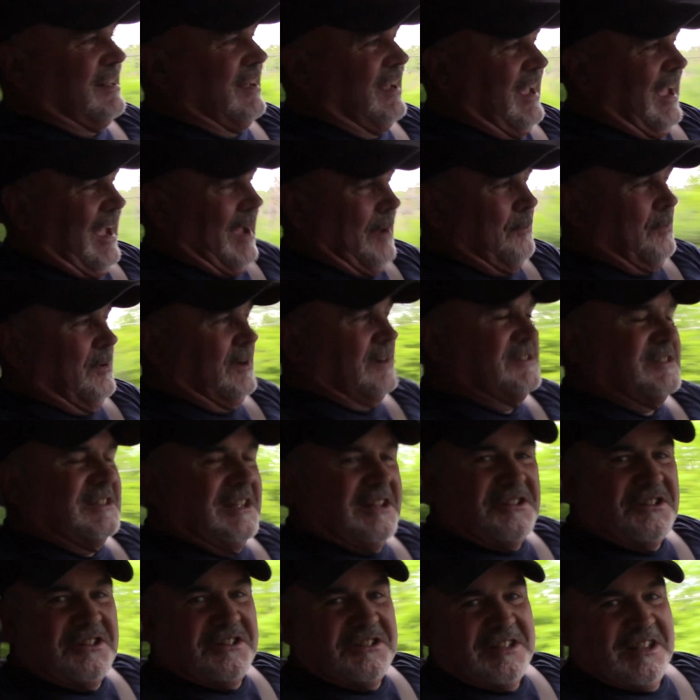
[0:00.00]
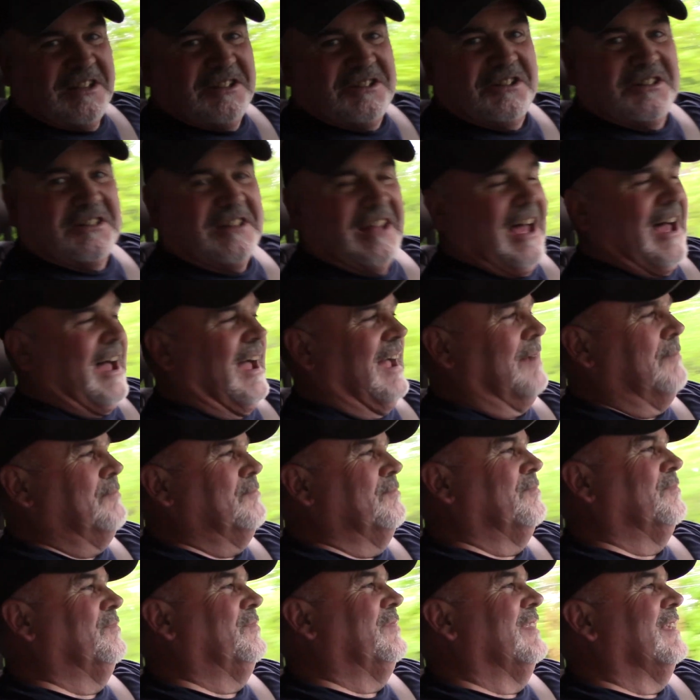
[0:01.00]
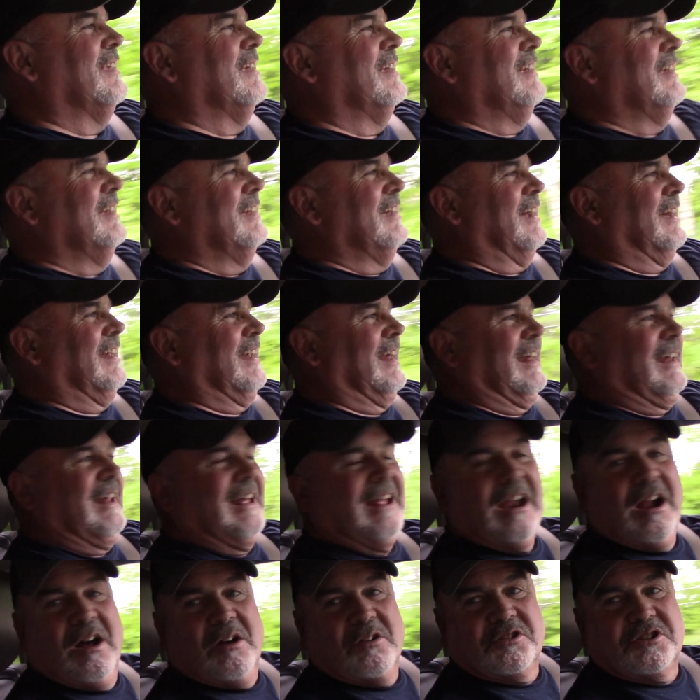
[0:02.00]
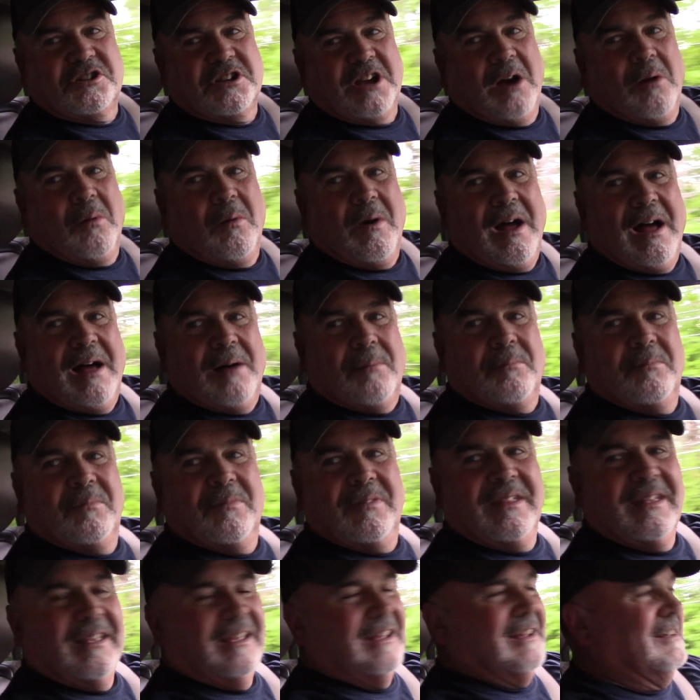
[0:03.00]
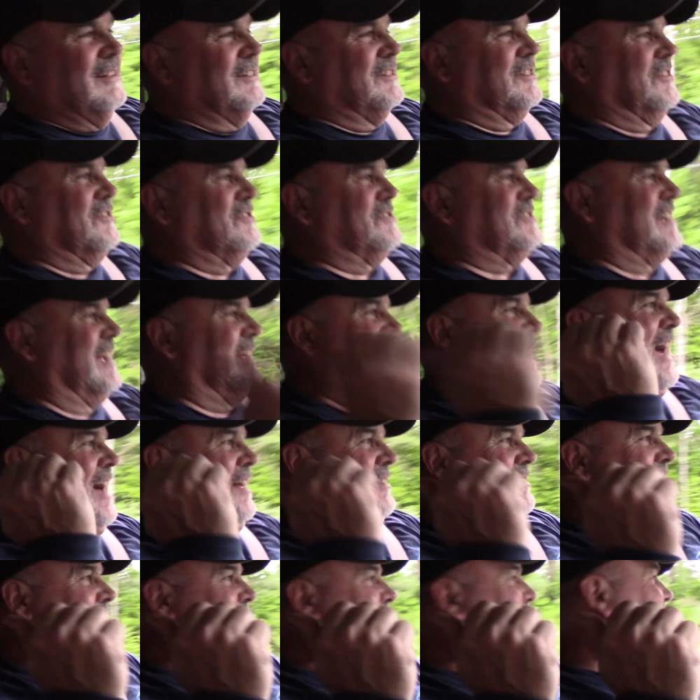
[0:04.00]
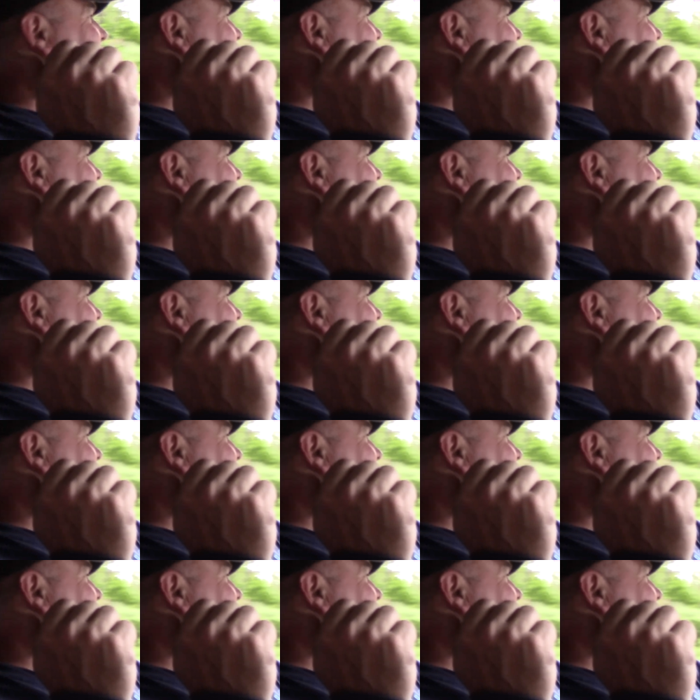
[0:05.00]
the camper at such and such a time and then they don't show up. So you're sitting out there